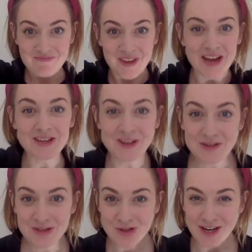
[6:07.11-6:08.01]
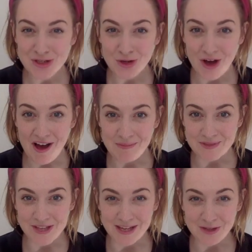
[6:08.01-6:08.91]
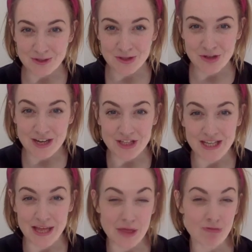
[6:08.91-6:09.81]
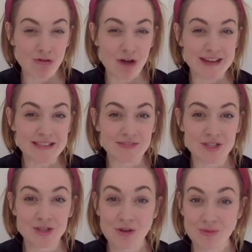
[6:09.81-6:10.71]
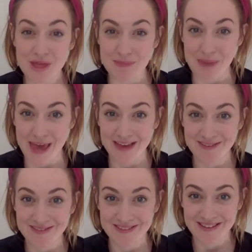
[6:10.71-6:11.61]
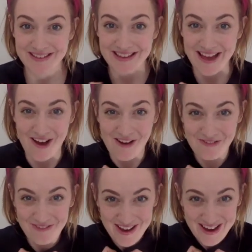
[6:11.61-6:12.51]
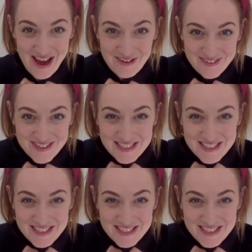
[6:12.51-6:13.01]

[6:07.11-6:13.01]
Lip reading: Can you stretch your arms like you're stretching like the rays of the sun with me? Off we go.